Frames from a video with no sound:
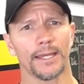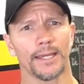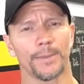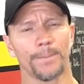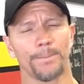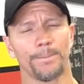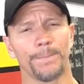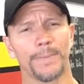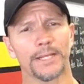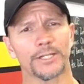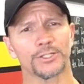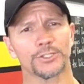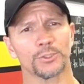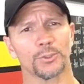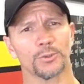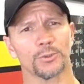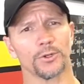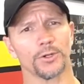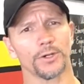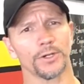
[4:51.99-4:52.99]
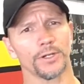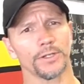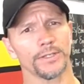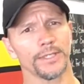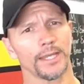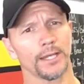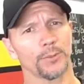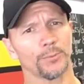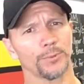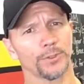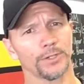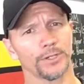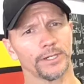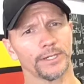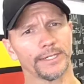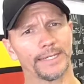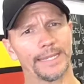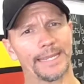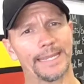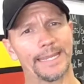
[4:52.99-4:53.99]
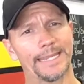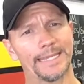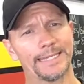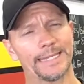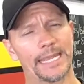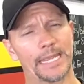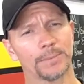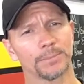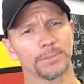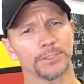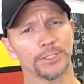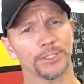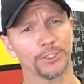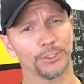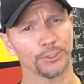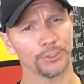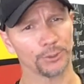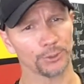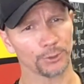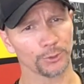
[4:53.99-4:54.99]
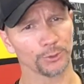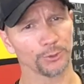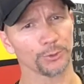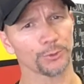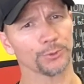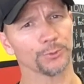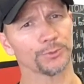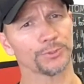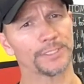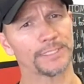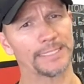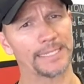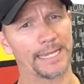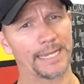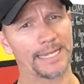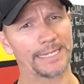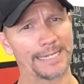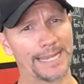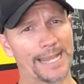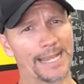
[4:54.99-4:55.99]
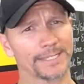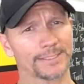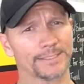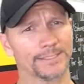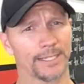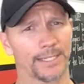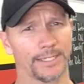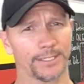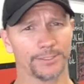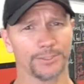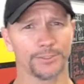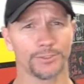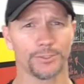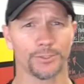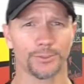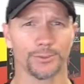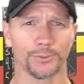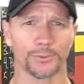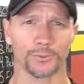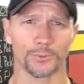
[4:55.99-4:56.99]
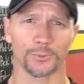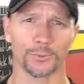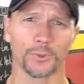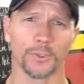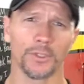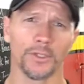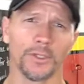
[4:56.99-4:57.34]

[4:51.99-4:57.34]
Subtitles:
make sure that we're enabling you to gain access to